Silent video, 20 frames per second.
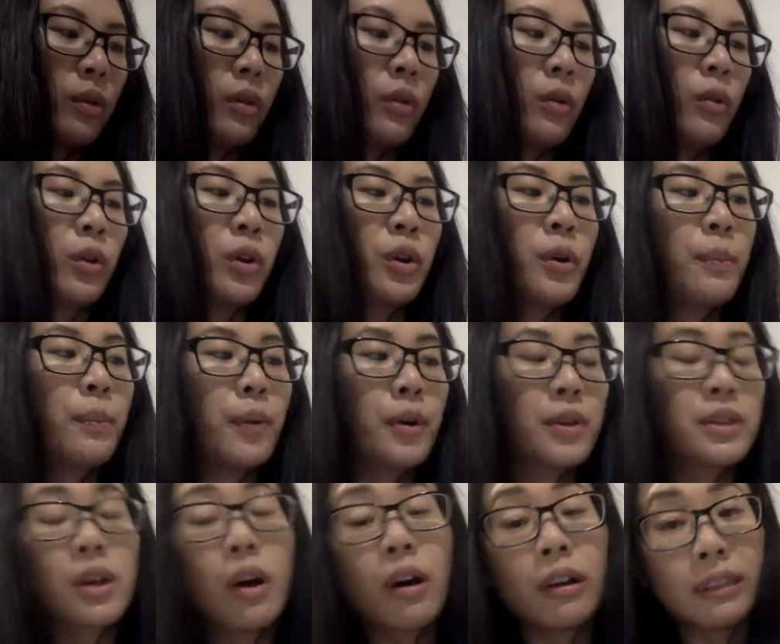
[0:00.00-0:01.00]
order
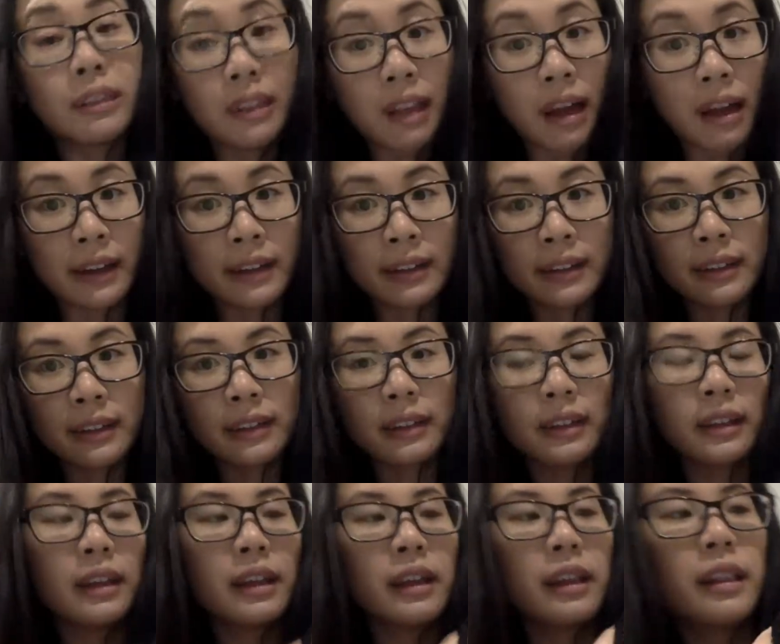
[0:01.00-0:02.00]
books online
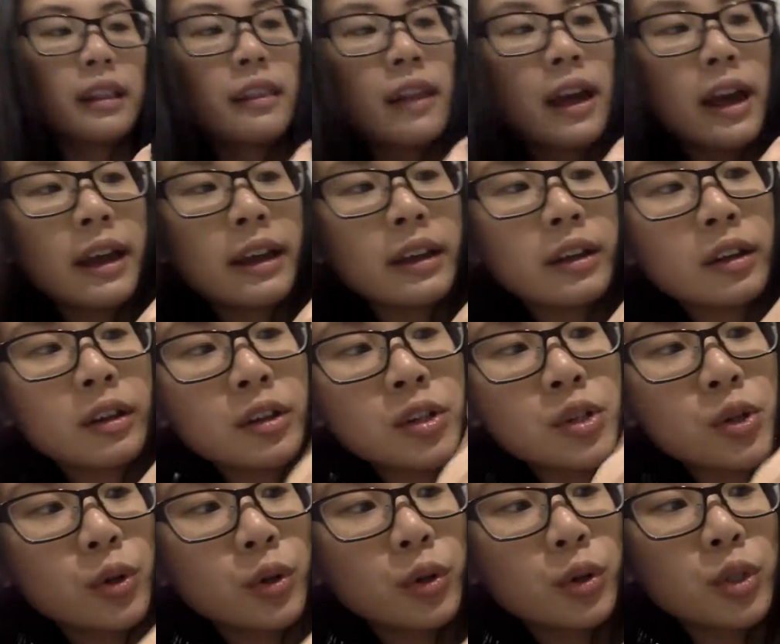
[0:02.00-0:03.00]
that
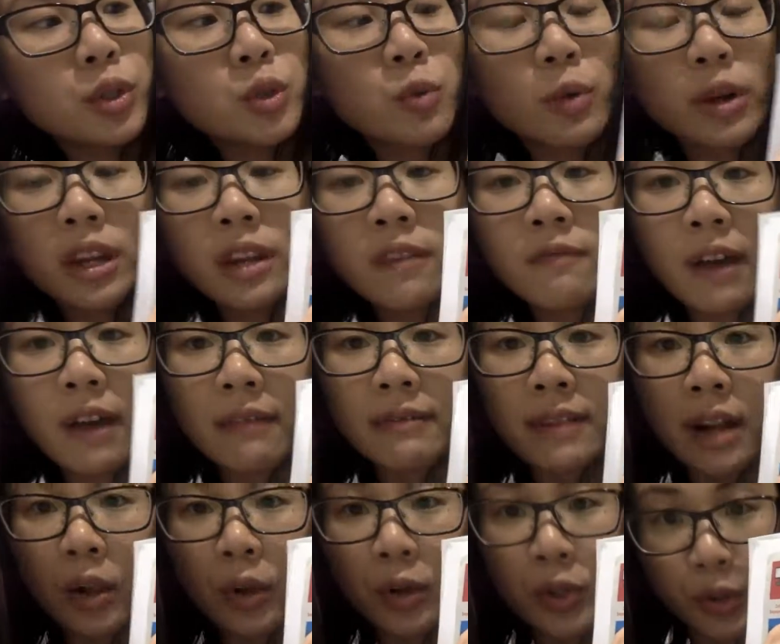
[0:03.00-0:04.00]
total
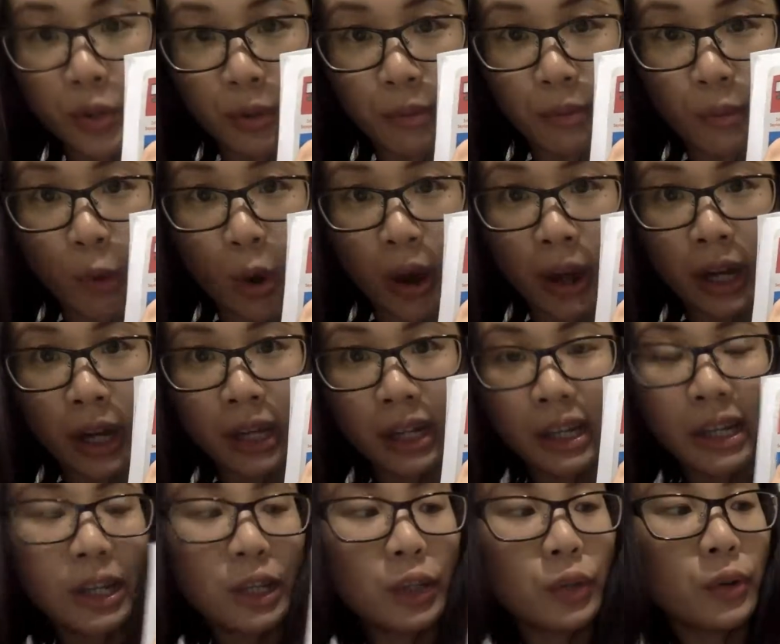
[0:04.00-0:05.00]
$25 or more,
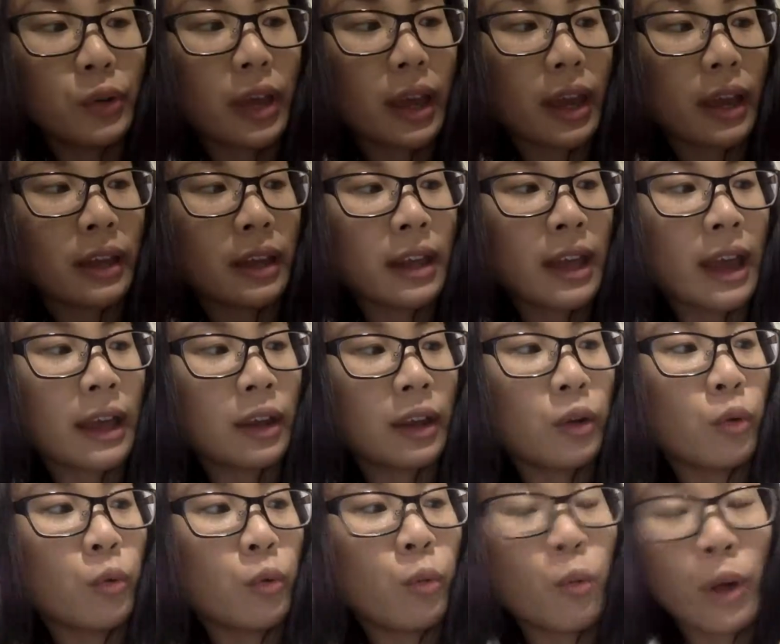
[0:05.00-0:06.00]
you can get
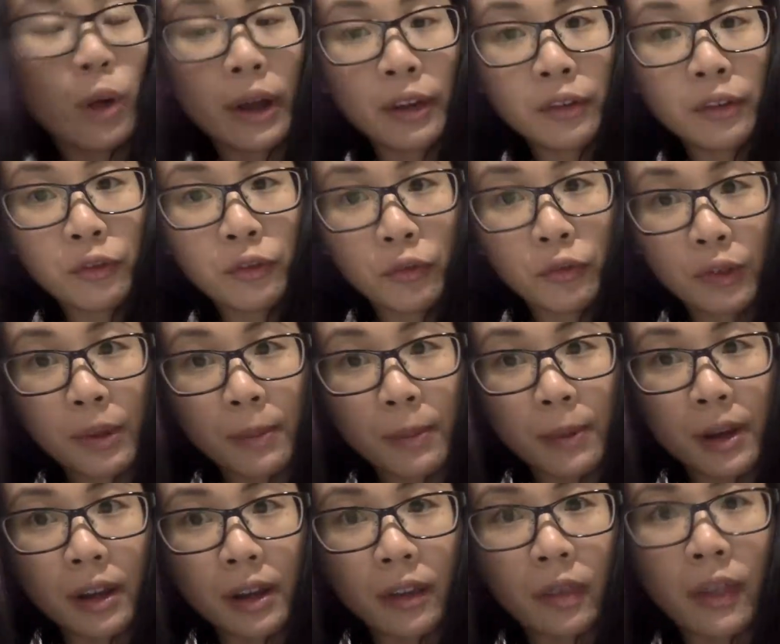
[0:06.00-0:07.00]
one free
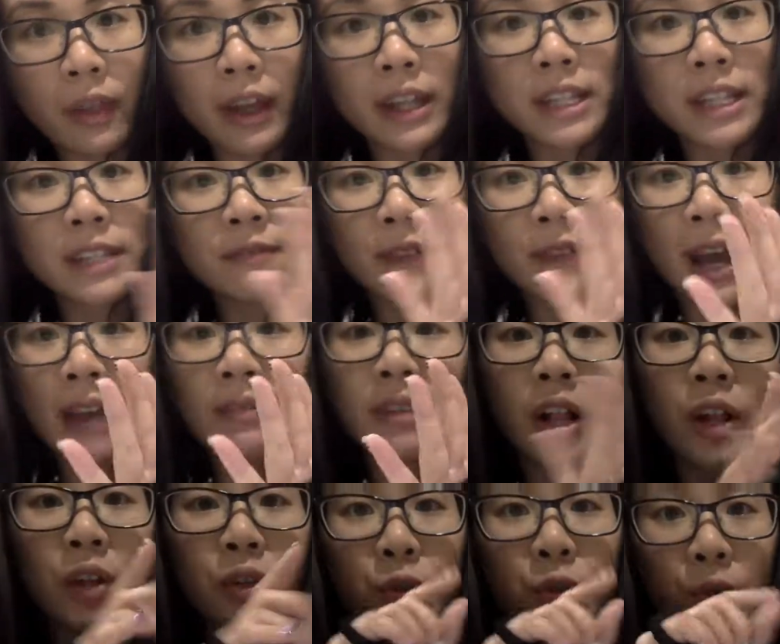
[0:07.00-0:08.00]
book that is
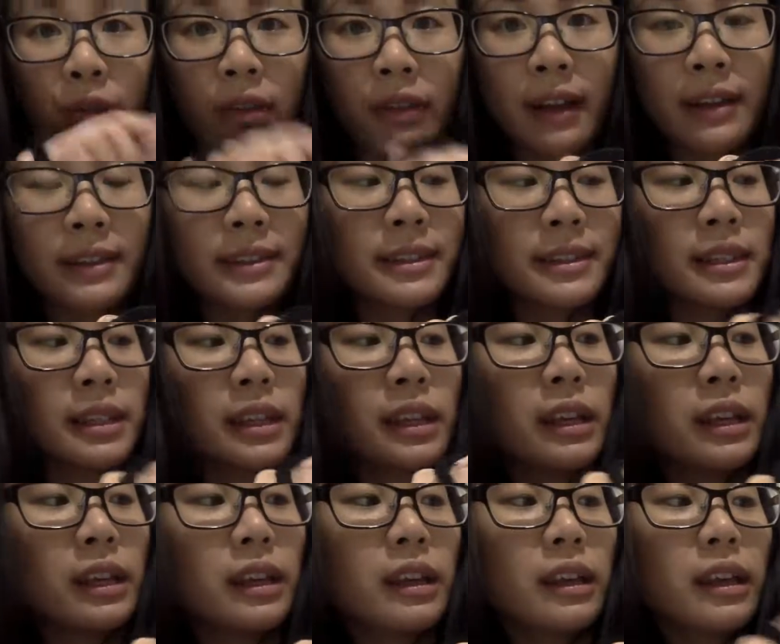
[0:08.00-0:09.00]
$5 or less.
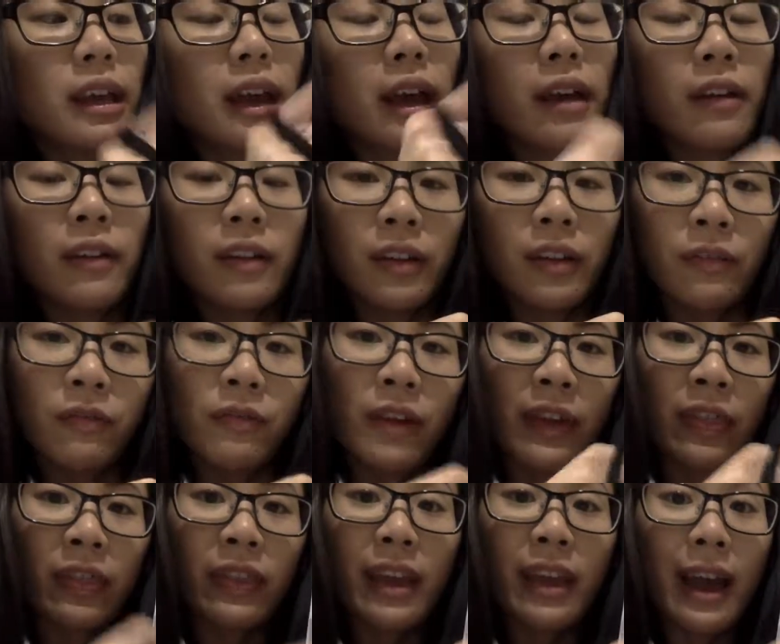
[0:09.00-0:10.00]
If
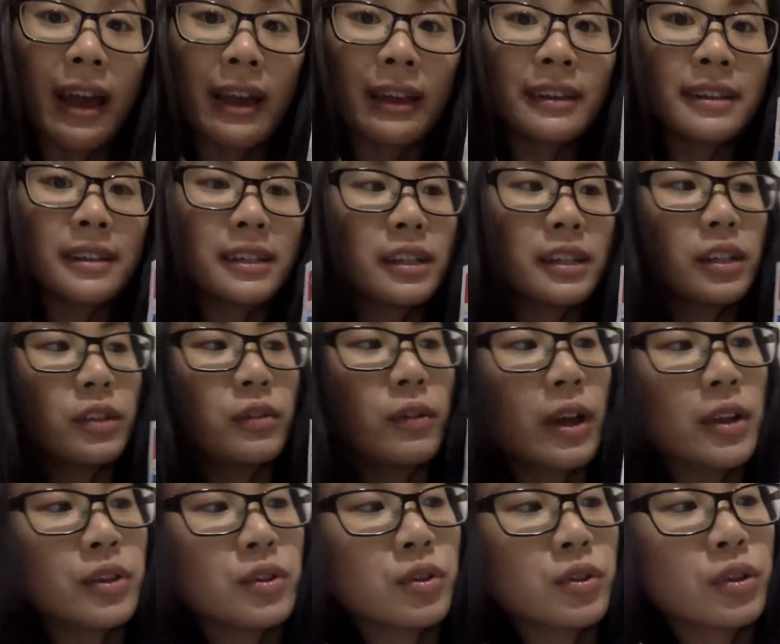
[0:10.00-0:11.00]
at the end you
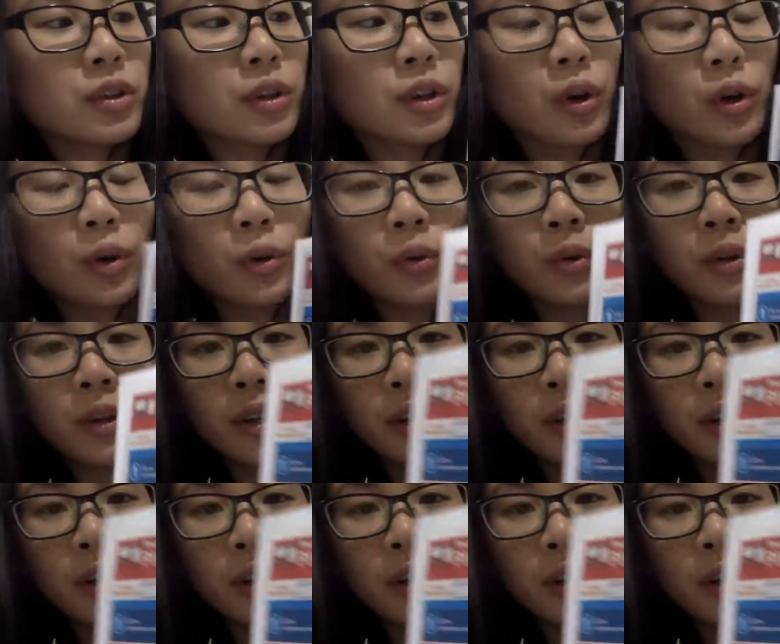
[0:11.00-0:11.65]
enter the code